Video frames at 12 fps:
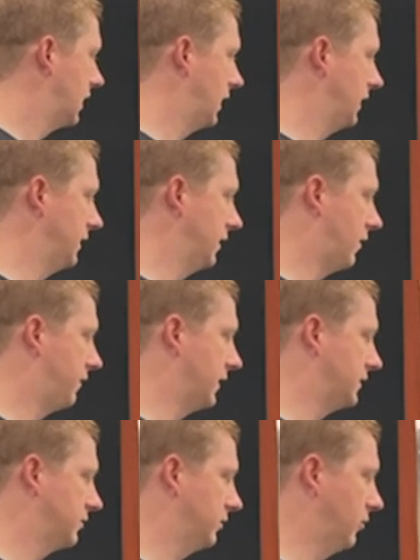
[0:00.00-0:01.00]
right, and then
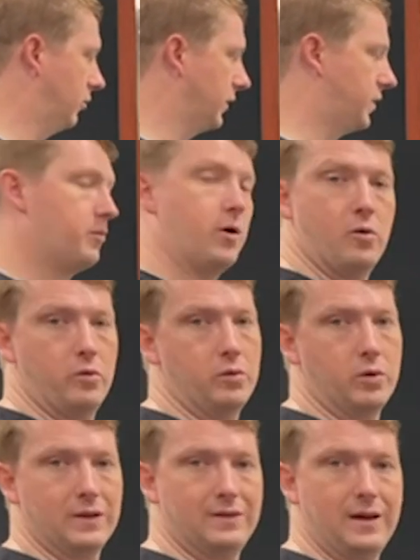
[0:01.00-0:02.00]
offensively with the ball, we
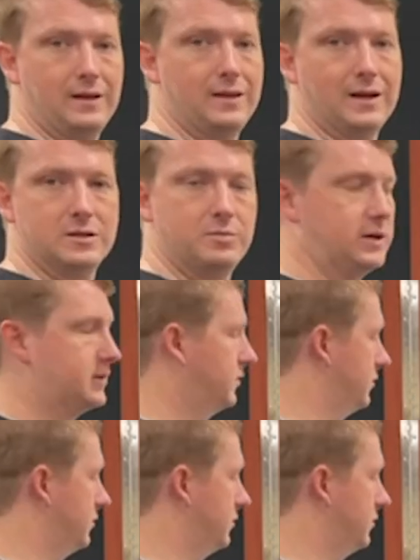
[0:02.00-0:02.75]
want to take that space that